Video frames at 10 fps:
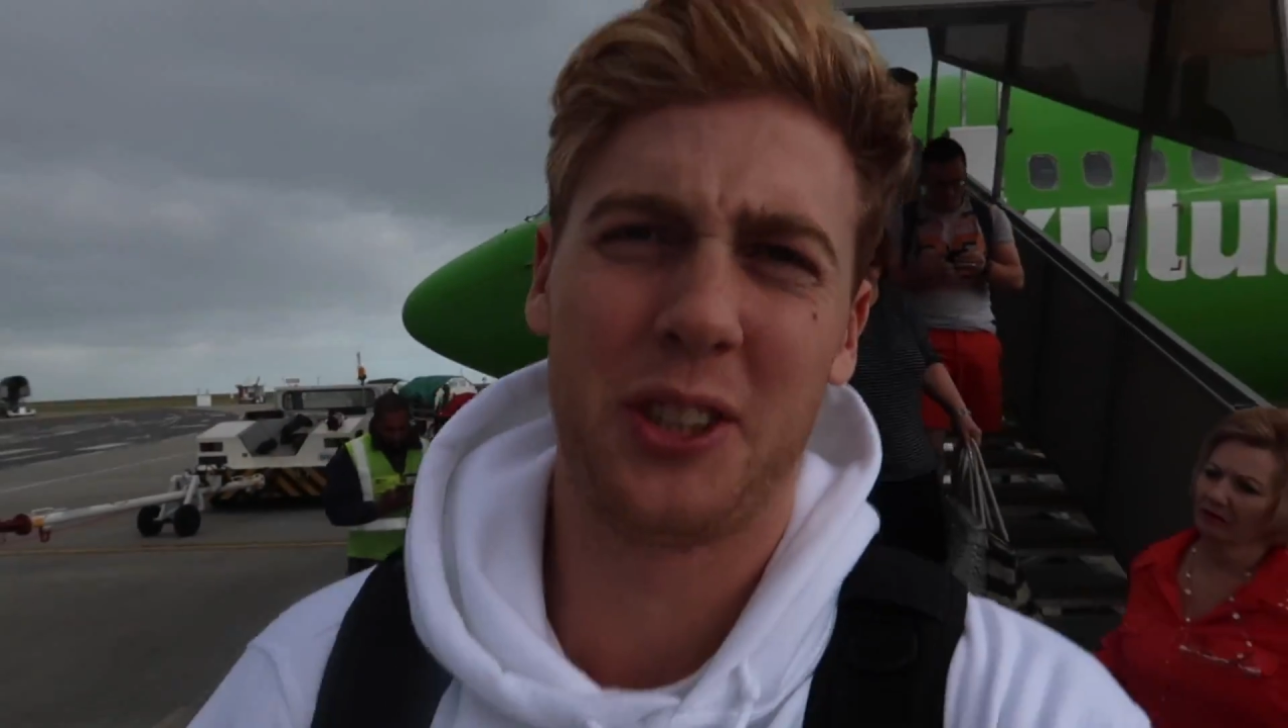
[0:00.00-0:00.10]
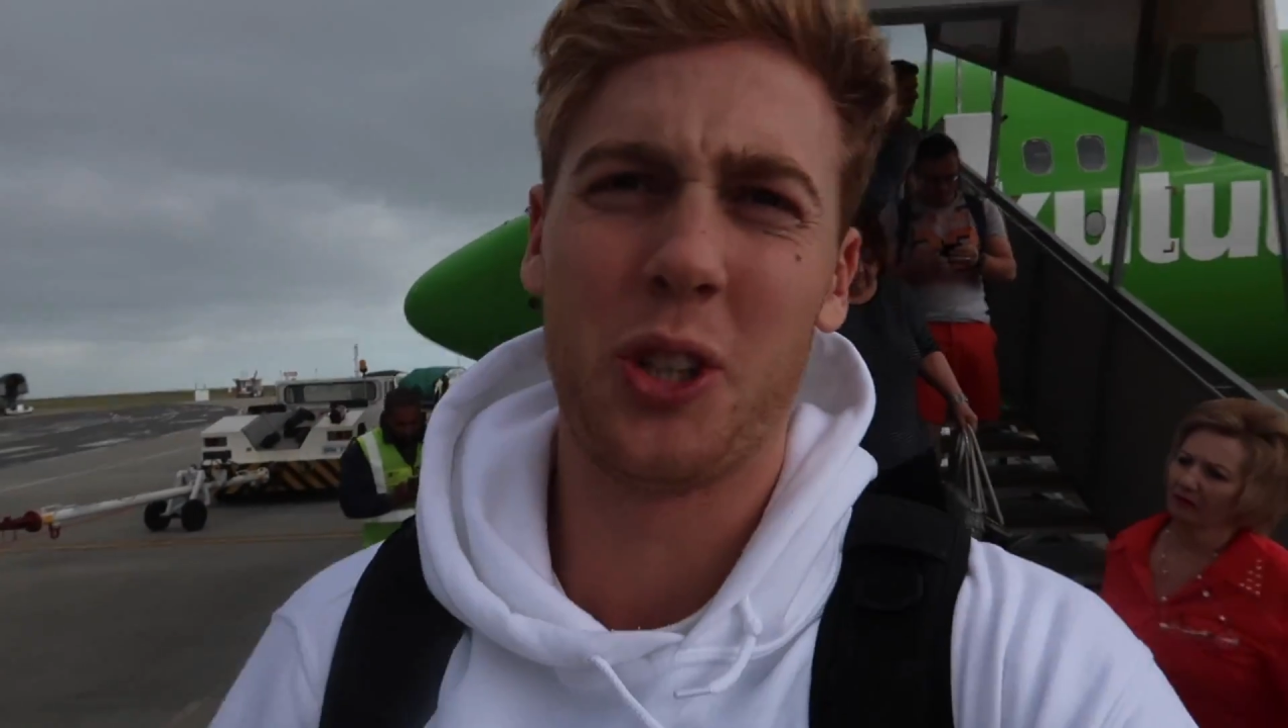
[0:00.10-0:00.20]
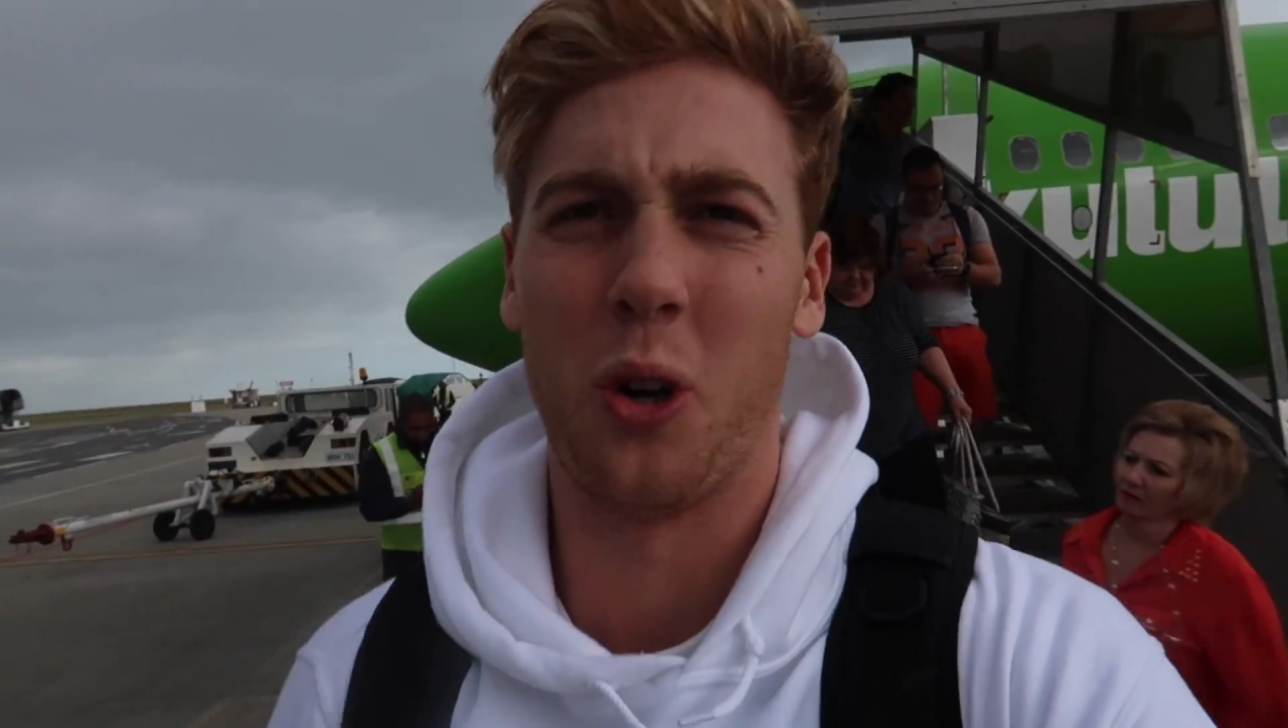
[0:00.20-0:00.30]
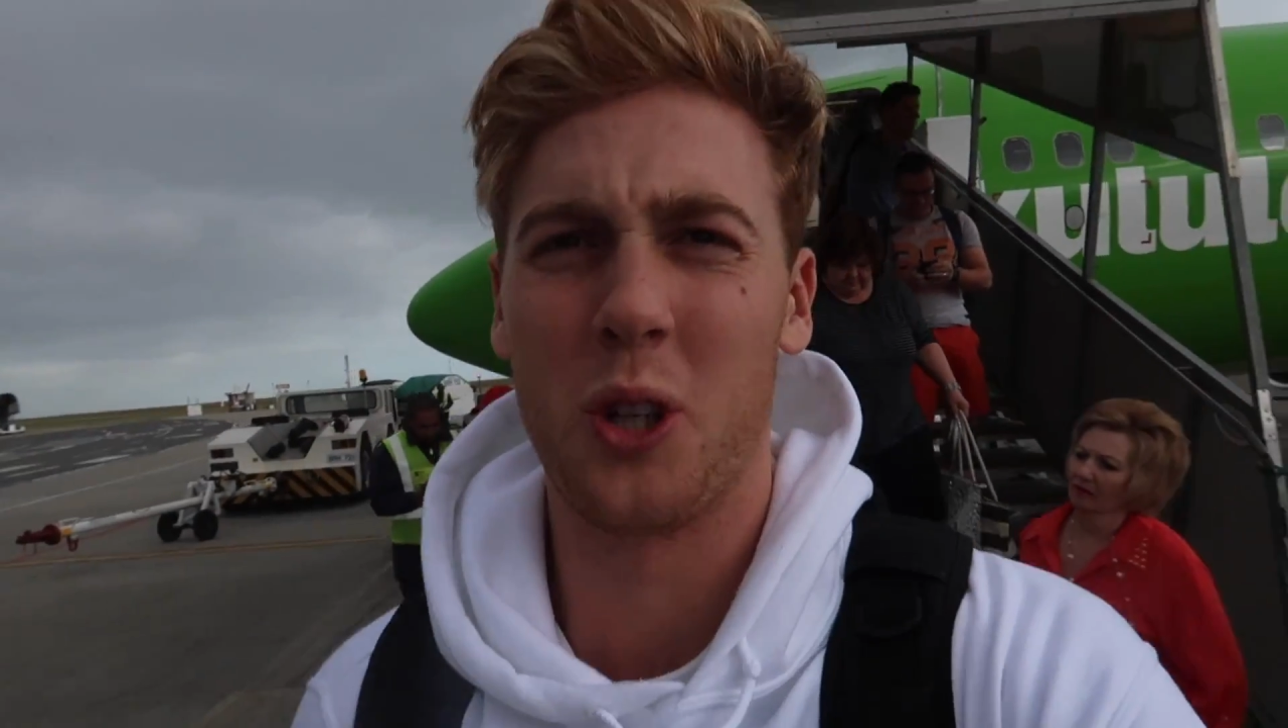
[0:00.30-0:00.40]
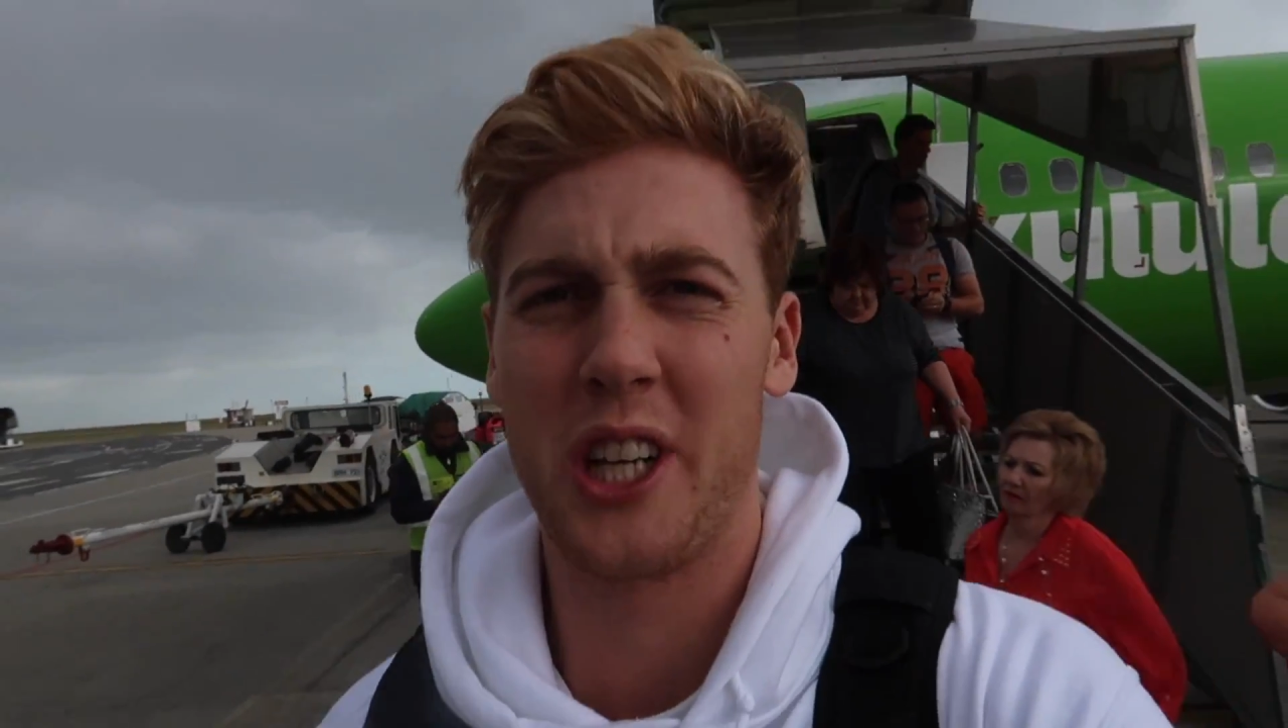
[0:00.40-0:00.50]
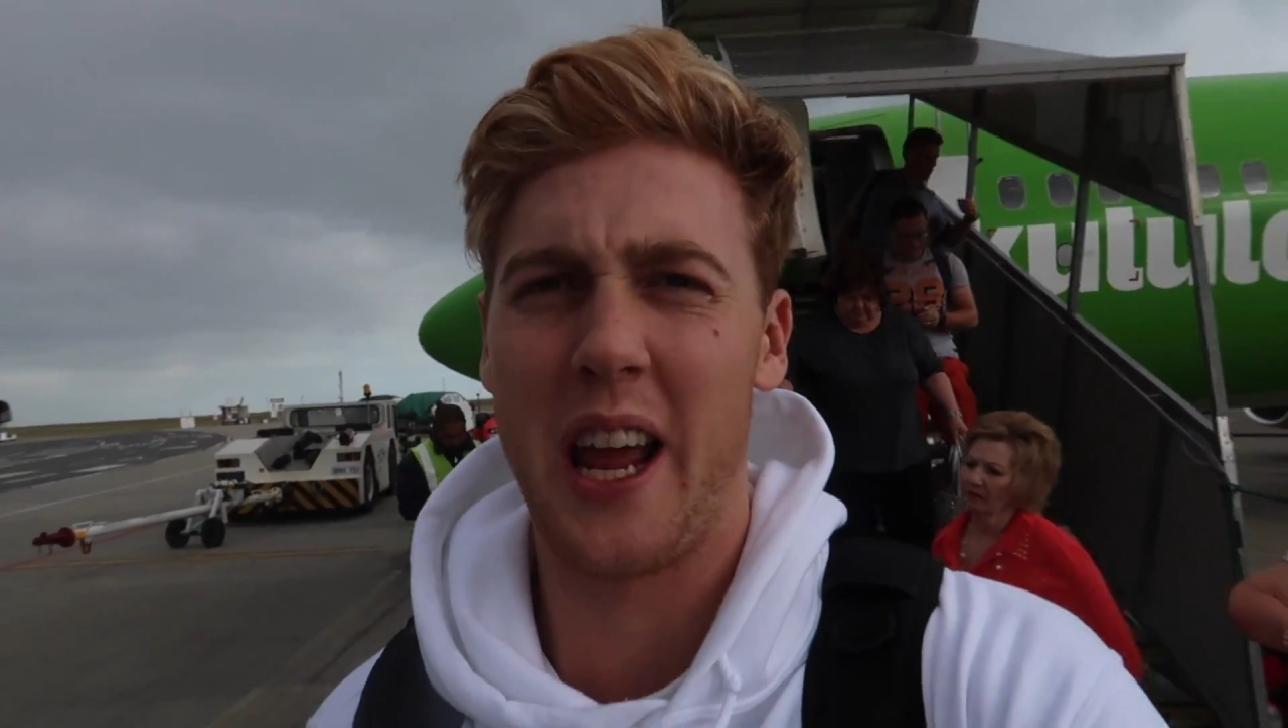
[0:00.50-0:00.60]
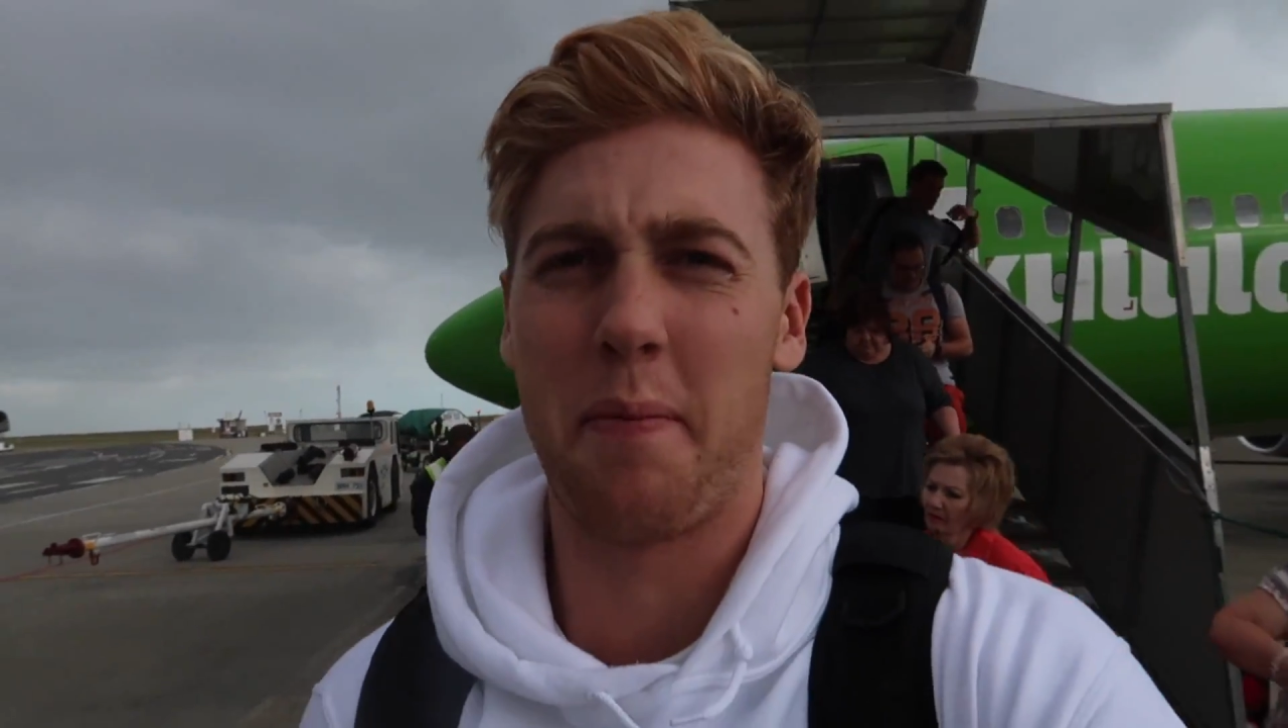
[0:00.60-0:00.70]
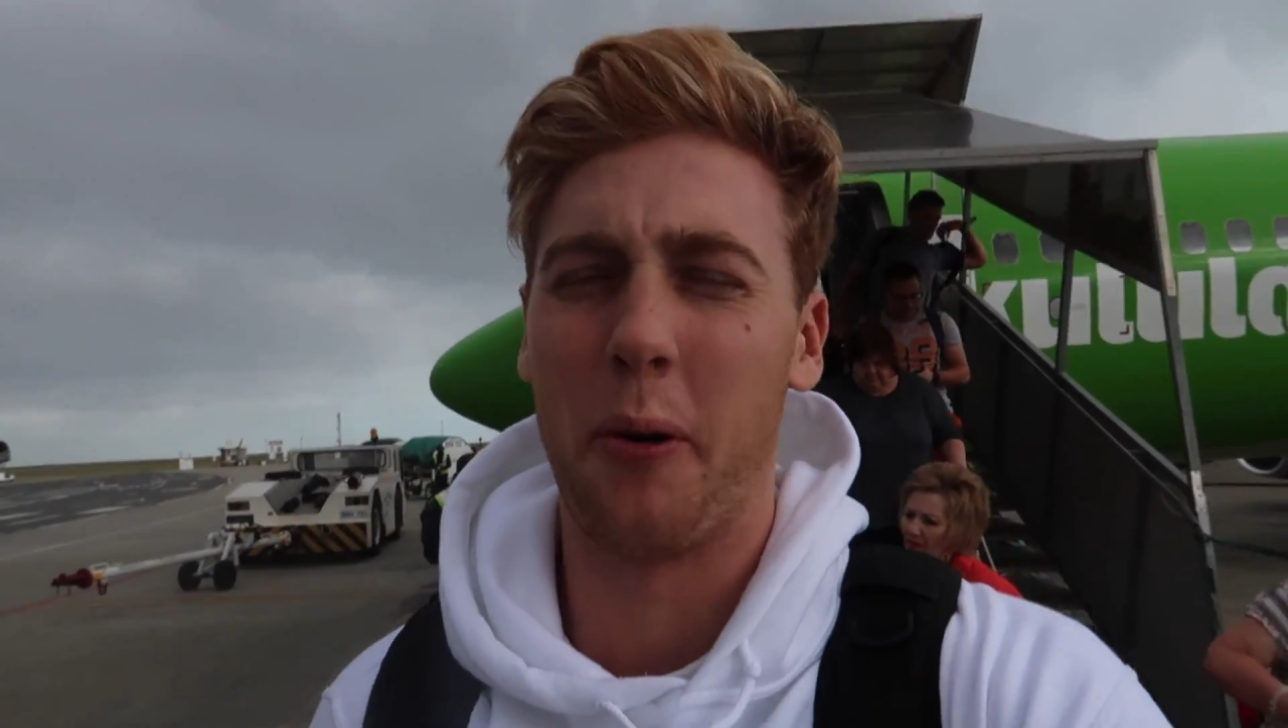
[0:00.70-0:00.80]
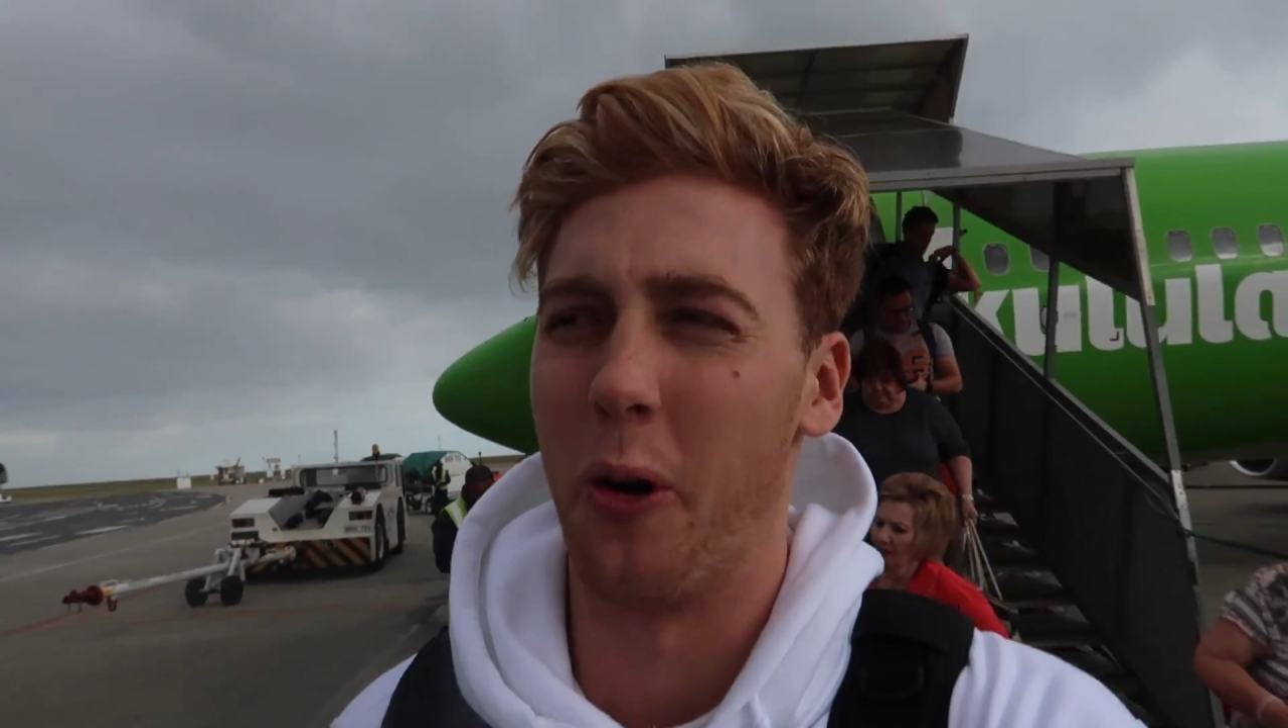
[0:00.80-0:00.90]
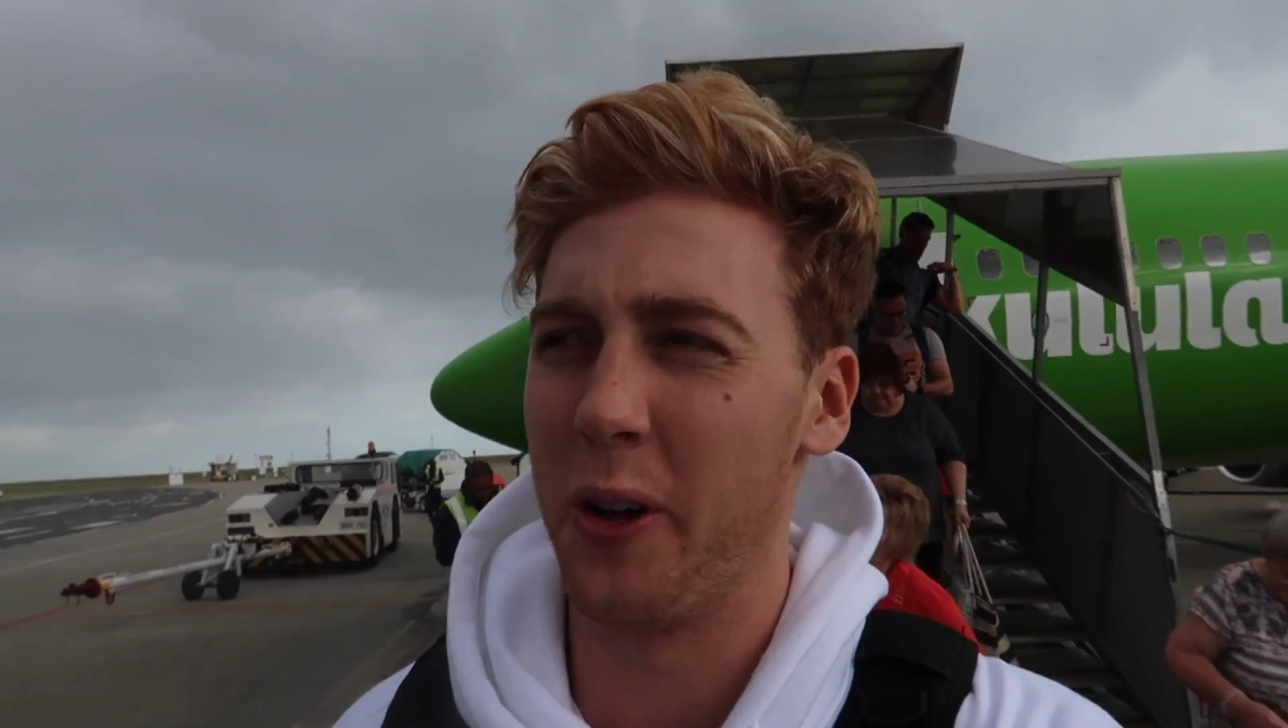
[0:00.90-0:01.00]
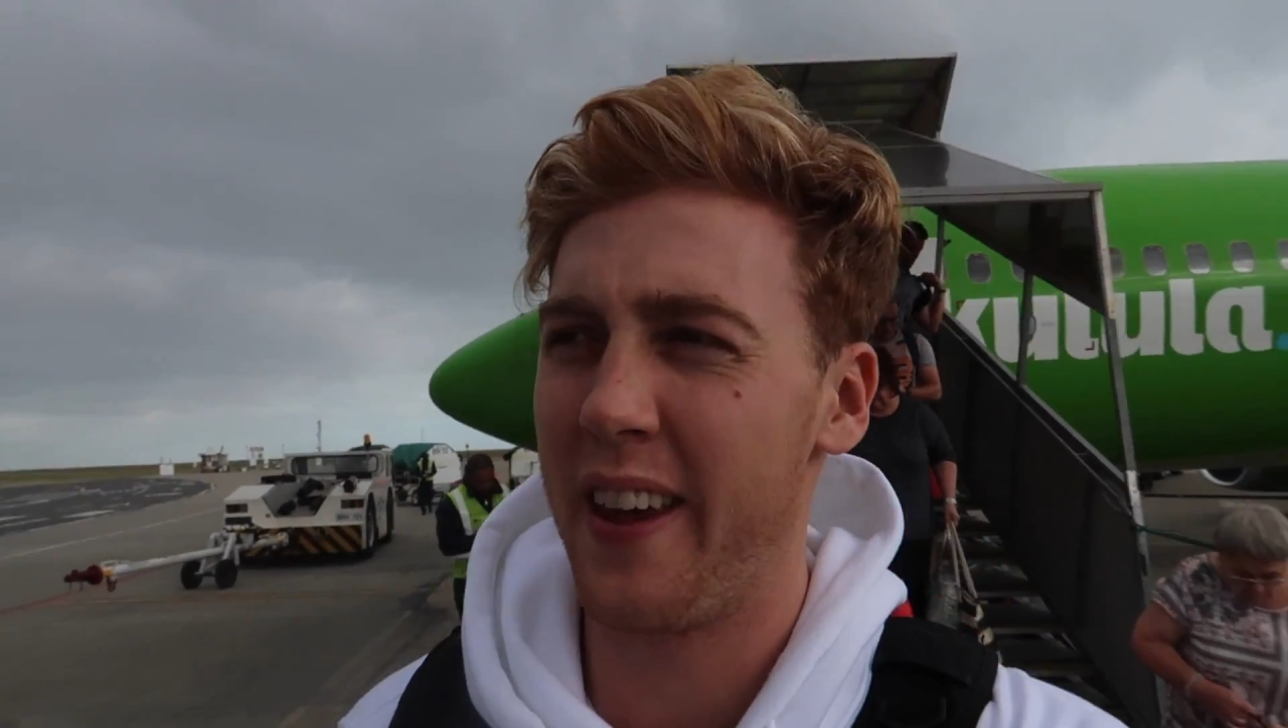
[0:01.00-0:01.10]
George Airport.